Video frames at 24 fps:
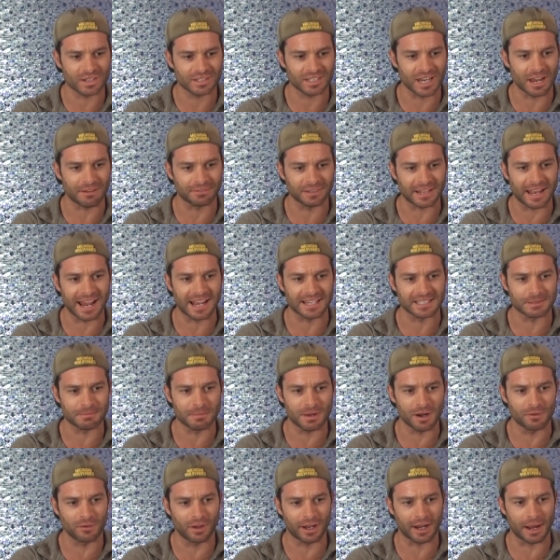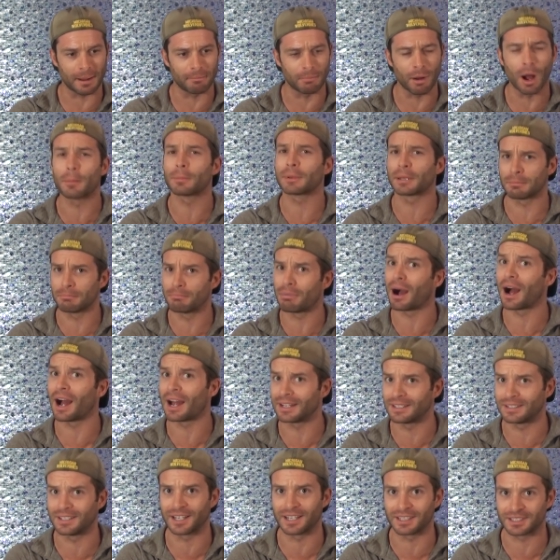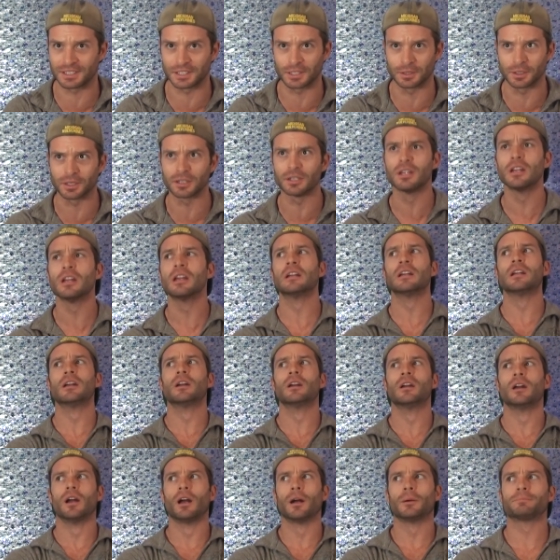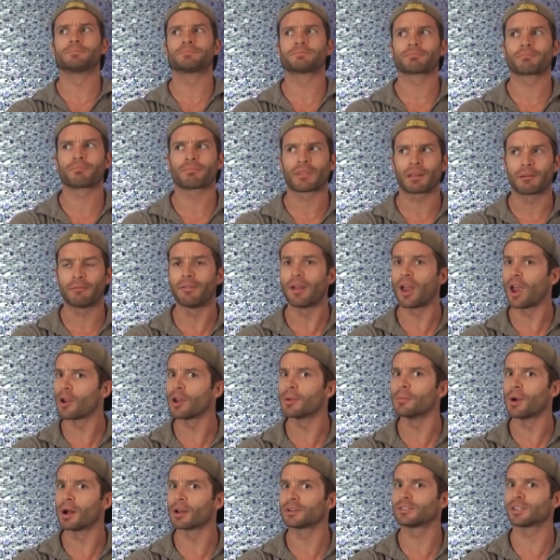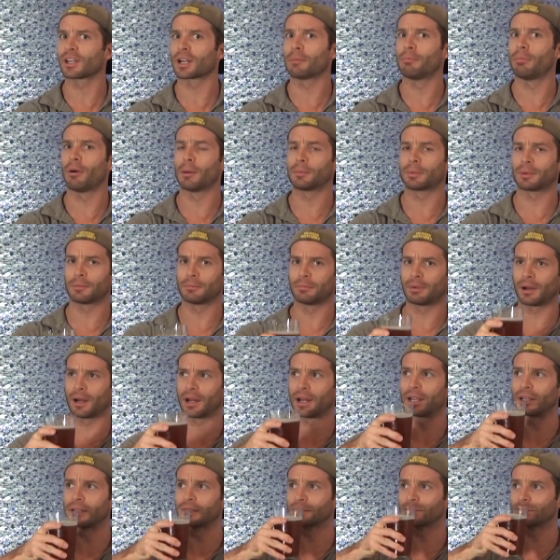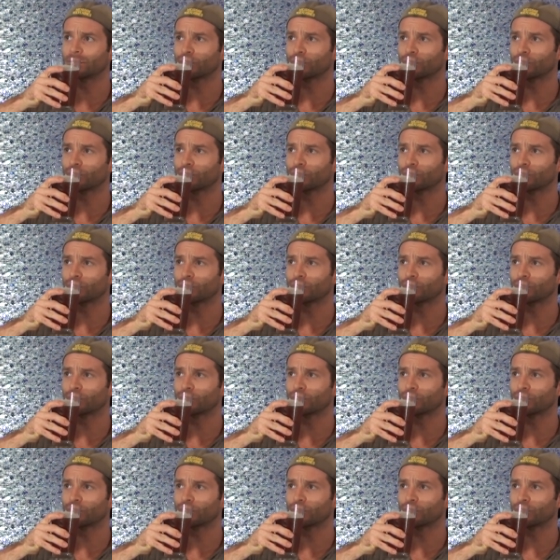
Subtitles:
Definitely has a bit of like a pumpkin pie taste to it. Very much like a pumpkin pie.